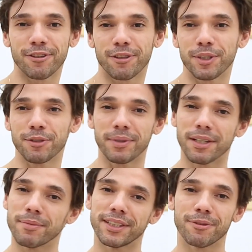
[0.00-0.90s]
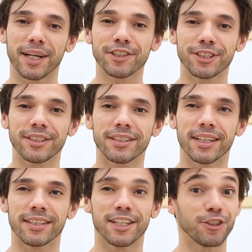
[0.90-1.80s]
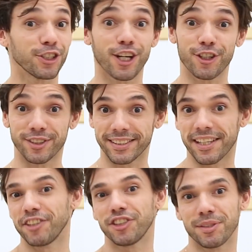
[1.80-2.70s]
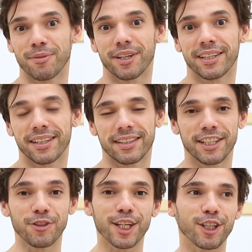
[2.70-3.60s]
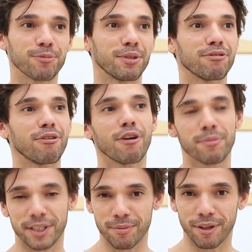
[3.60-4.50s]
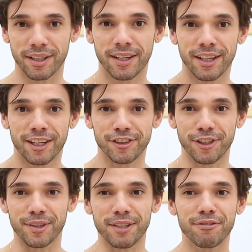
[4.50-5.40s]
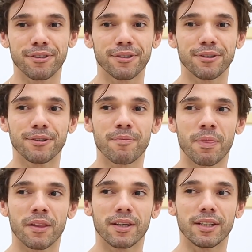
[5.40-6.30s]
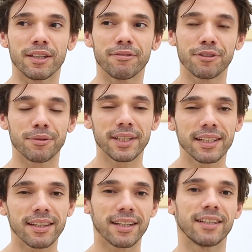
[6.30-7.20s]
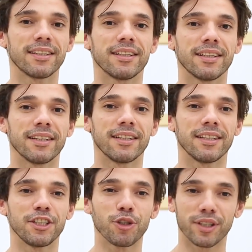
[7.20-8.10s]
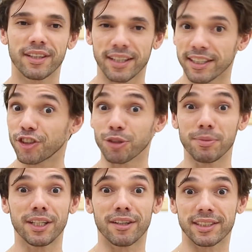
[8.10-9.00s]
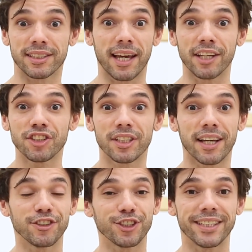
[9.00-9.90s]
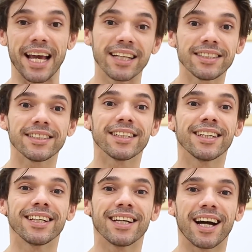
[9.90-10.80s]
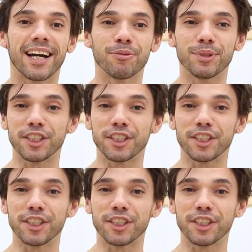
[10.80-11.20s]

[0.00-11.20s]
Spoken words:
or when you become a director, and then you're not on stage anymore, and then you cannot perform anymore. So if you really think your thing is to be on stage and to dance, I would